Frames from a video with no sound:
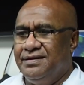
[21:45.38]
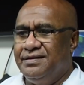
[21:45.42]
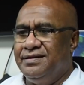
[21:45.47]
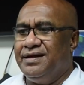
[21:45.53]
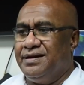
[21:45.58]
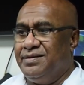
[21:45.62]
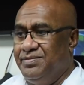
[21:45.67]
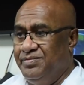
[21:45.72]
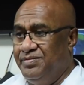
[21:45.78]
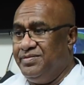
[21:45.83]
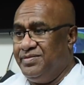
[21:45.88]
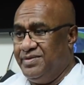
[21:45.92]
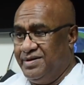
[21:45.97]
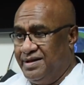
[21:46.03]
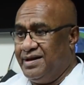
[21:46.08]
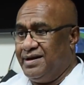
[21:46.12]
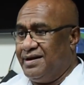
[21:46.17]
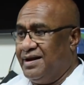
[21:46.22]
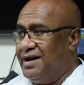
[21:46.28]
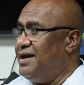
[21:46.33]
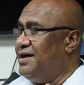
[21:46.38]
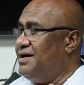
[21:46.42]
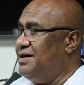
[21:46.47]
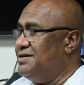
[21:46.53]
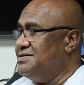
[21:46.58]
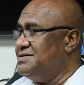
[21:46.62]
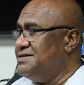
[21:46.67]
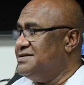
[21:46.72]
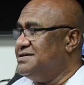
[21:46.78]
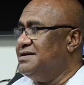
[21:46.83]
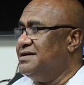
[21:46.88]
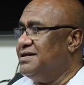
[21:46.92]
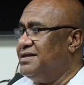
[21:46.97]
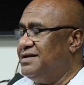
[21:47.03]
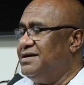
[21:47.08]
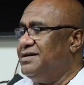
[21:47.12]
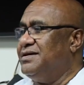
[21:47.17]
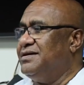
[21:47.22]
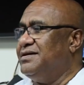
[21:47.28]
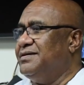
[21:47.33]
that allows
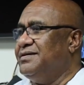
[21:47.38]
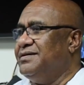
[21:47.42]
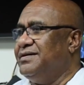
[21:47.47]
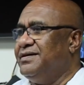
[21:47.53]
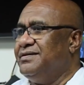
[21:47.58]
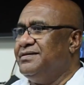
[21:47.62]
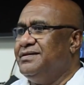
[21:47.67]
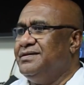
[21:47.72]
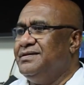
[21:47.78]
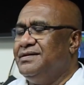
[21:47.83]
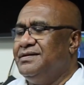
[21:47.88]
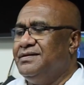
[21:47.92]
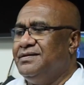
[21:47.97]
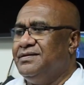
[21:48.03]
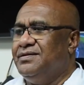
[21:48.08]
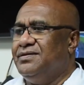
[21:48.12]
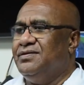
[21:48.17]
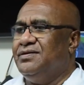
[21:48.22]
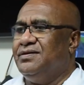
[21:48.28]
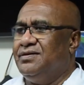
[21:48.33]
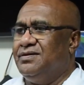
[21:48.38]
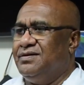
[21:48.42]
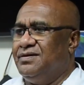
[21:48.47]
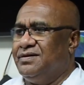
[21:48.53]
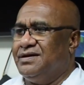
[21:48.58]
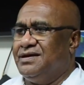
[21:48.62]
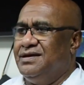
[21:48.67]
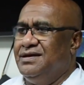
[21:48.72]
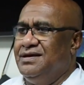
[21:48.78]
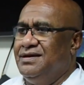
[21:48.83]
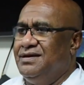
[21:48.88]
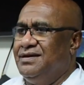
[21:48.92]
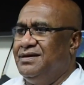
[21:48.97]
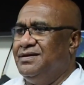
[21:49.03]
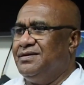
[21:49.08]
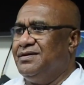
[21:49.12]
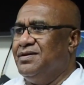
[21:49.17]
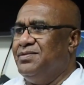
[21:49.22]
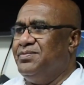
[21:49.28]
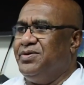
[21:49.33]
the all
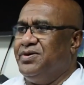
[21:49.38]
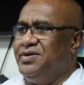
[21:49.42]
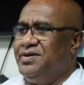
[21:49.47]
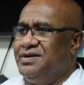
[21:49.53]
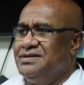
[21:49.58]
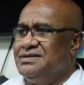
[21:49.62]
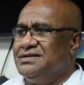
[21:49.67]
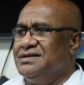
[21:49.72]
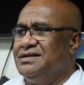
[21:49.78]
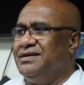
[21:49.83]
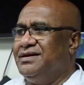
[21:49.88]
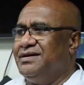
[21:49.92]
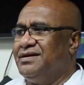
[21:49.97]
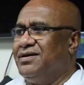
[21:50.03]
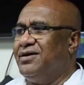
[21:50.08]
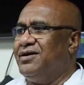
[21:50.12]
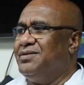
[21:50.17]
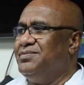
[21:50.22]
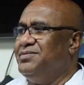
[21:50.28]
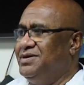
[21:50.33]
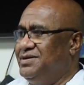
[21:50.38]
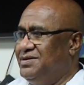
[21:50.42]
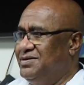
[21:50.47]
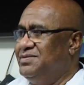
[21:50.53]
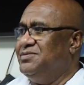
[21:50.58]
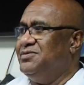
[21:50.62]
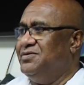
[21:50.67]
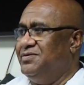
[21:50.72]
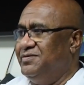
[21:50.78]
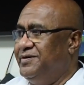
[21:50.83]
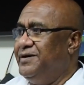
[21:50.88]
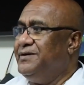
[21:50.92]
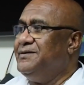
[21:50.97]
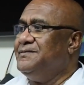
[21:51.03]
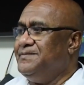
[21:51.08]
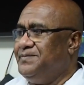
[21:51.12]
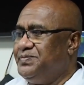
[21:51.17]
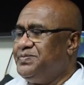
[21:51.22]
key components in the economy to move.